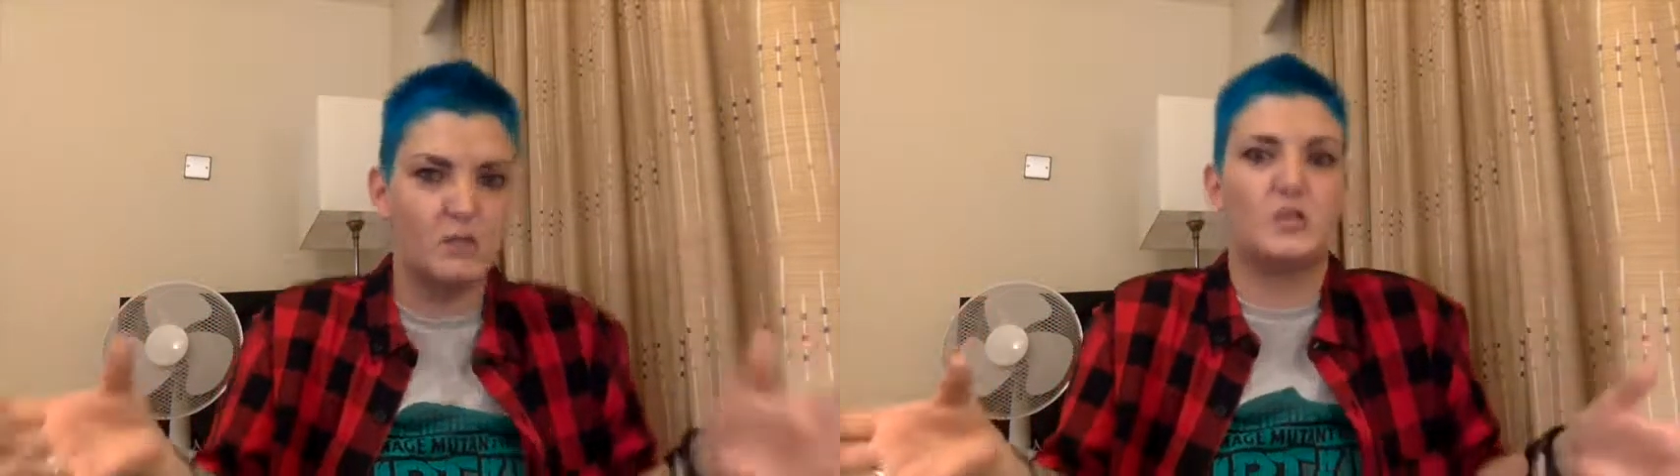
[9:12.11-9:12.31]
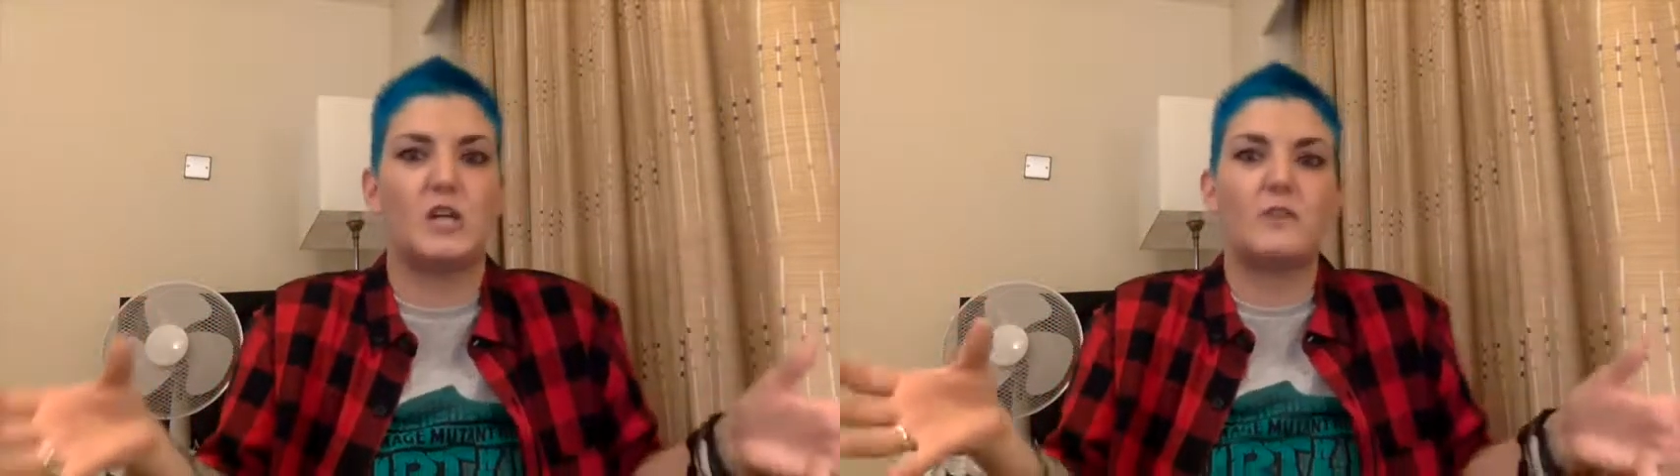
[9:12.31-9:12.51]

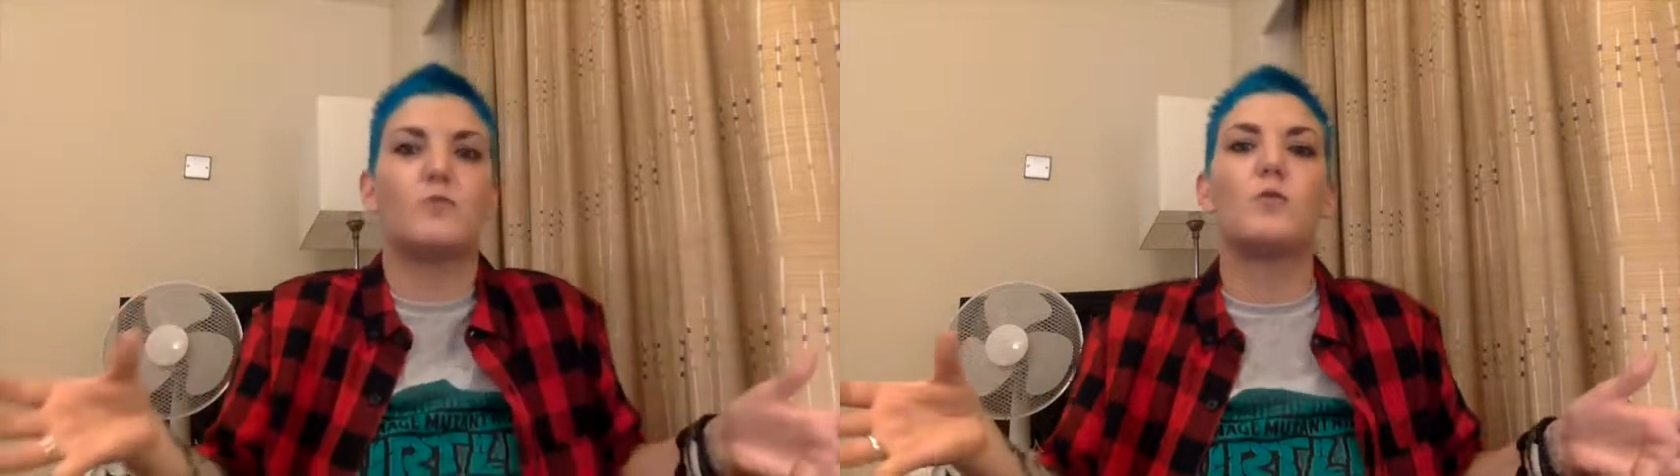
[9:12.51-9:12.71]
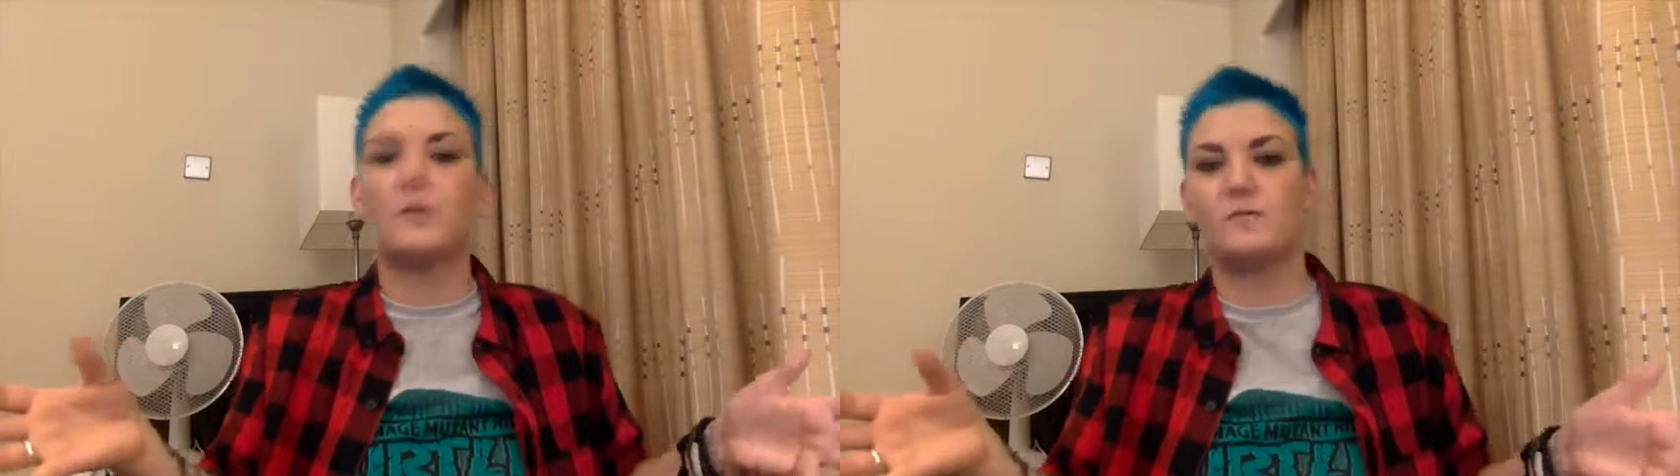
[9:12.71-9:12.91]

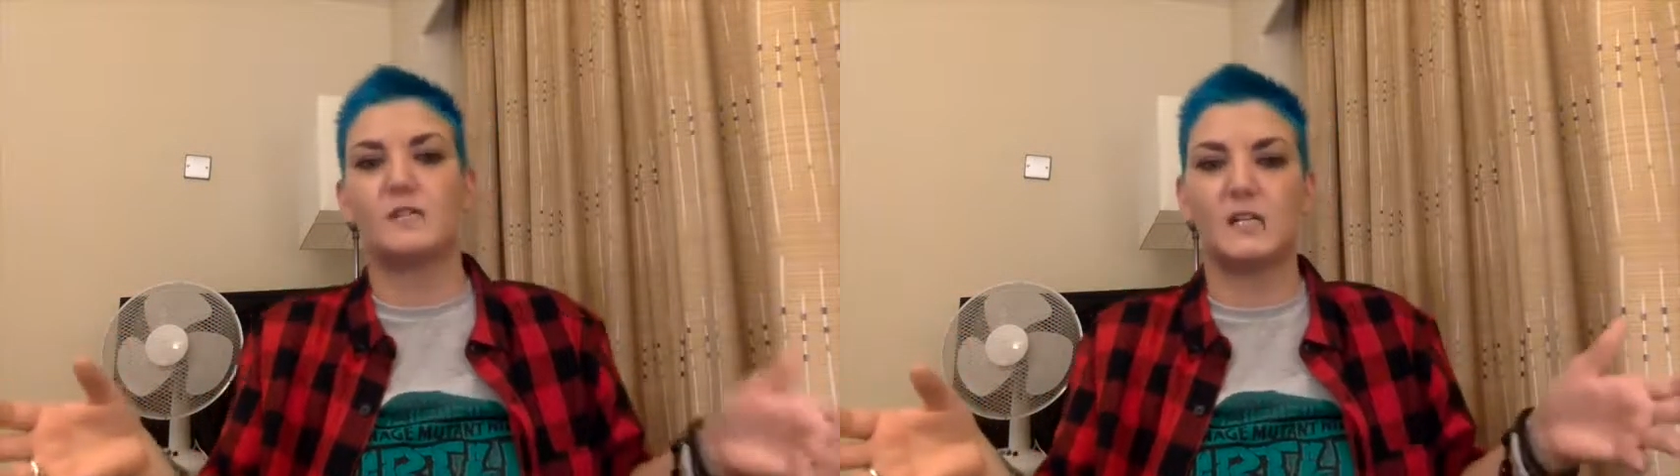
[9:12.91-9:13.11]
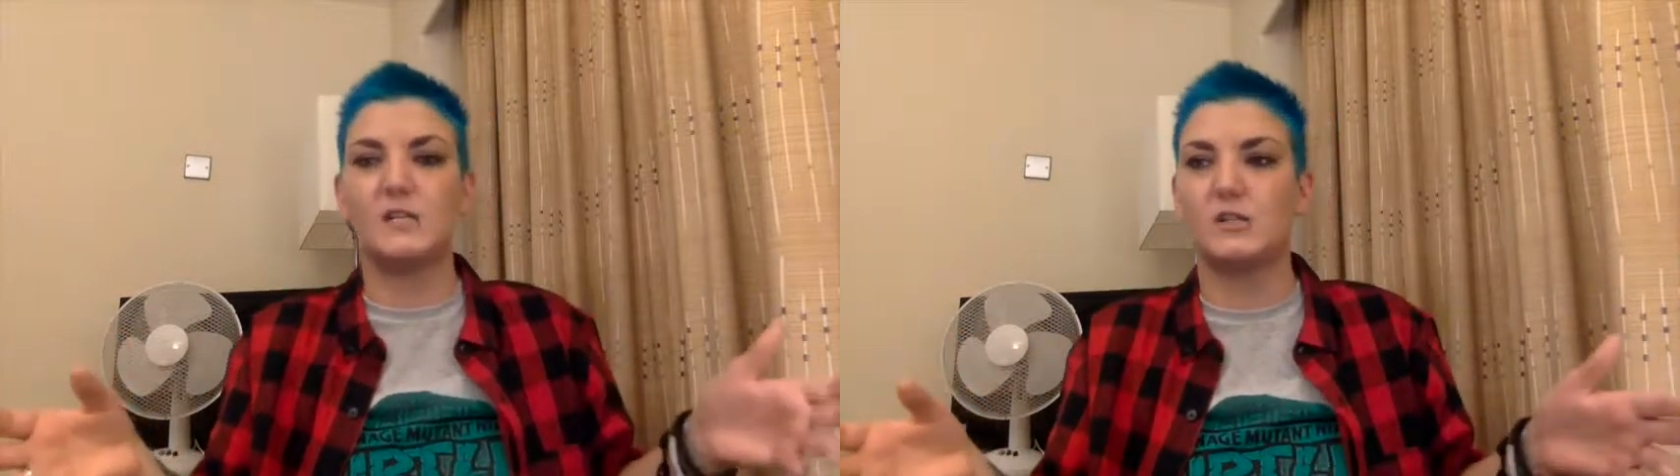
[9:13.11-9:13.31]
general
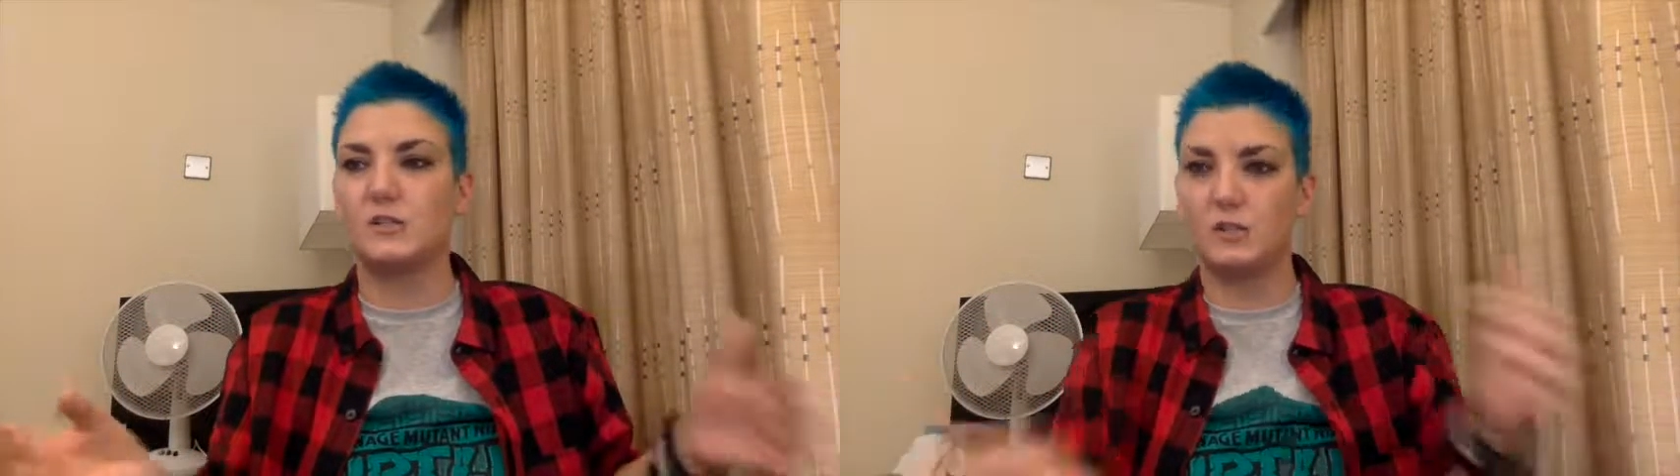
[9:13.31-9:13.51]
conversation,